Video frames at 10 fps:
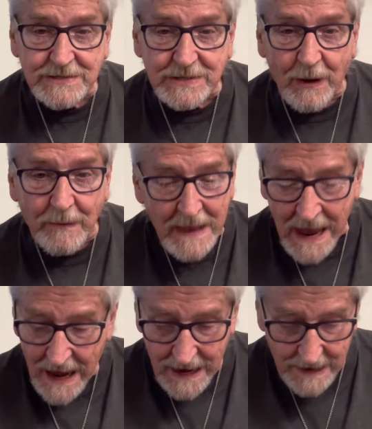So
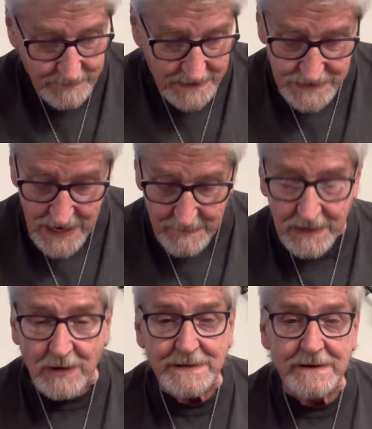uh, that's not
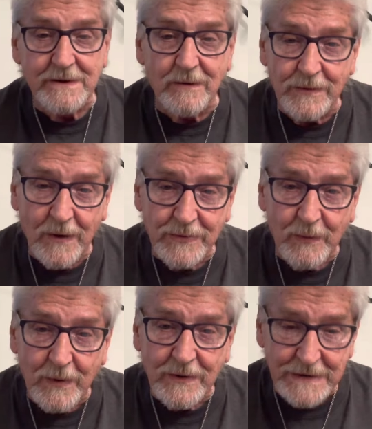because I don't know the
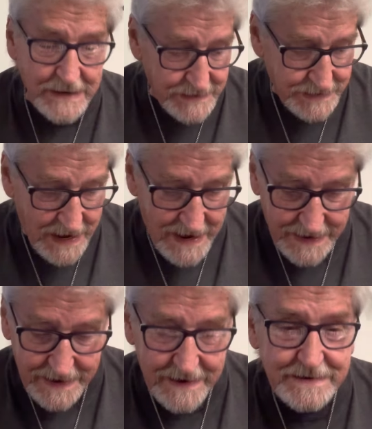words. I just kind
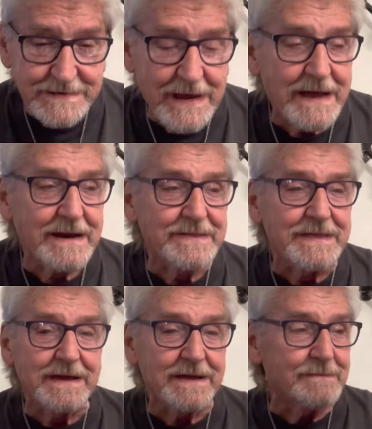of get excited
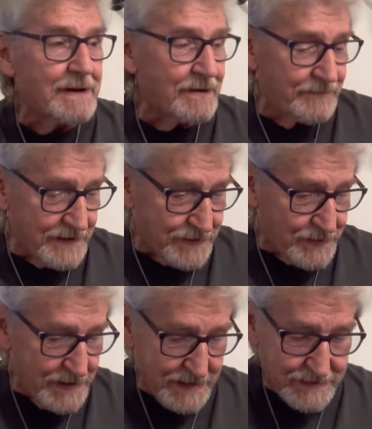thinking about
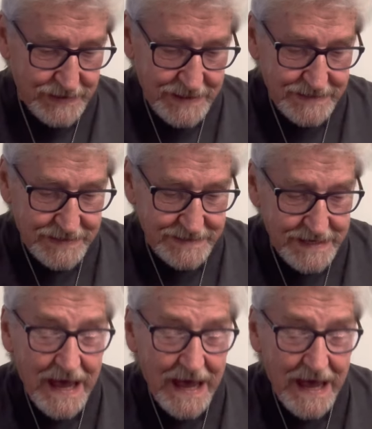victory in Jesus.